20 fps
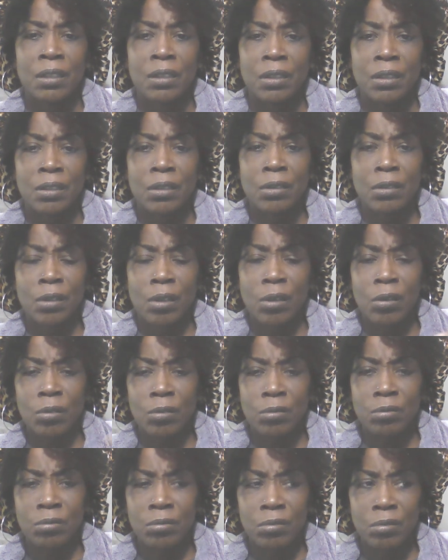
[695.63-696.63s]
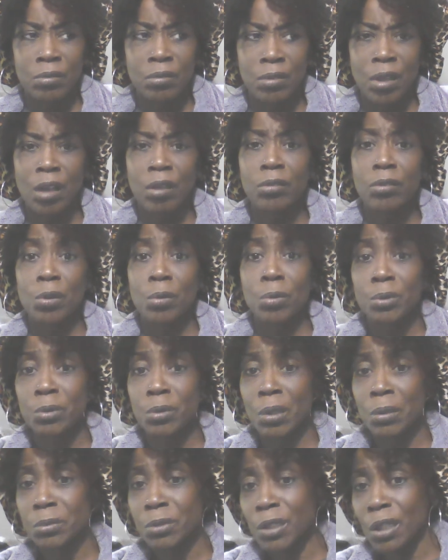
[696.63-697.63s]
You know, y'all know which
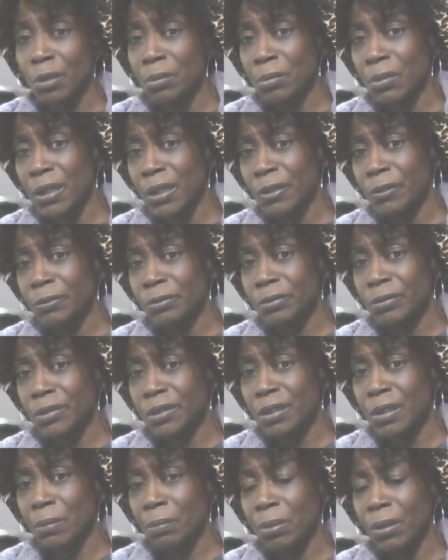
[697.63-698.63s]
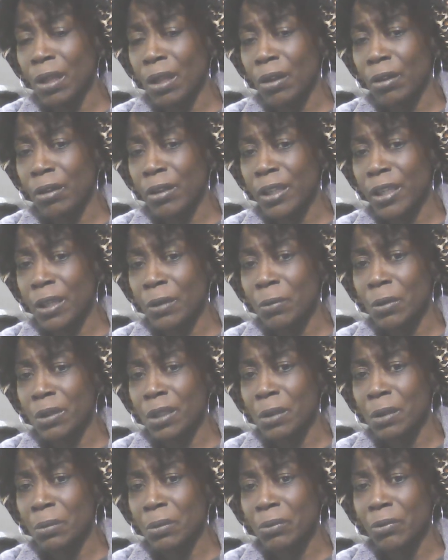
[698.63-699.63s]
one I'm talking about. The blonde hair one
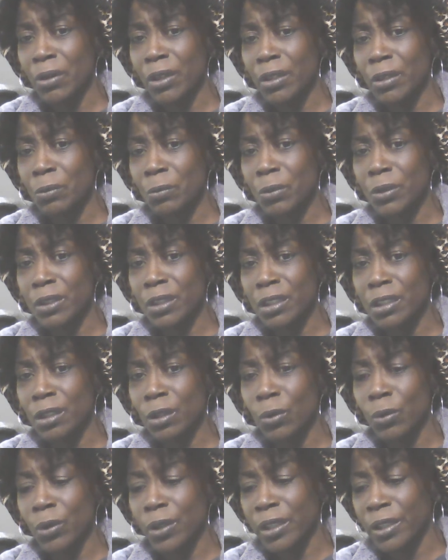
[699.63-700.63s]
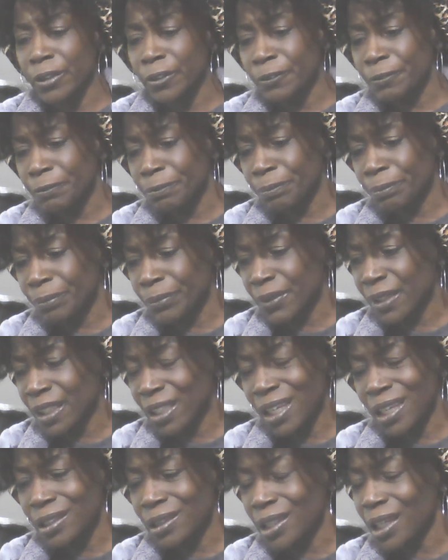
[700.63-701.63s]
that was running with the lawyer.
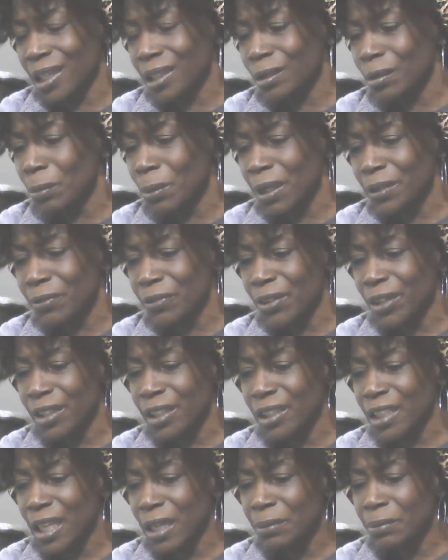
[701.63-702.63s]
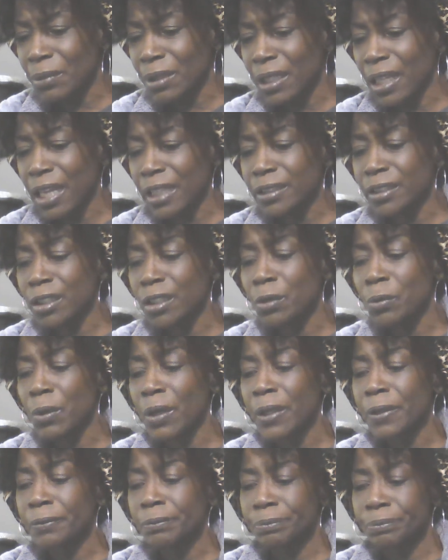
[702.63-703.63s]
Can't think of nobody fucking name tonight. So anyway,